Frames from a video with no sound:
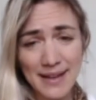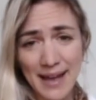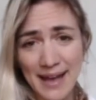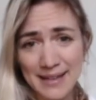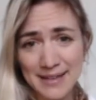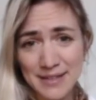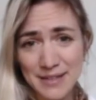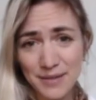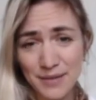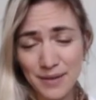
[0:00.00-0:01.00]
And
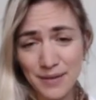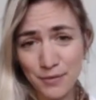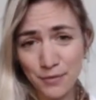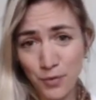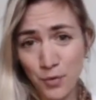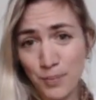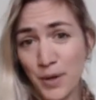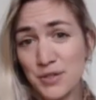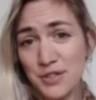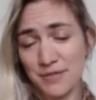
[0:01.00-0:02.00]
for
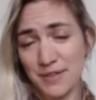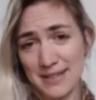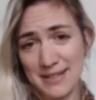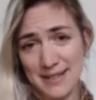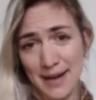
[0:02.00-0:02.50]
most of us,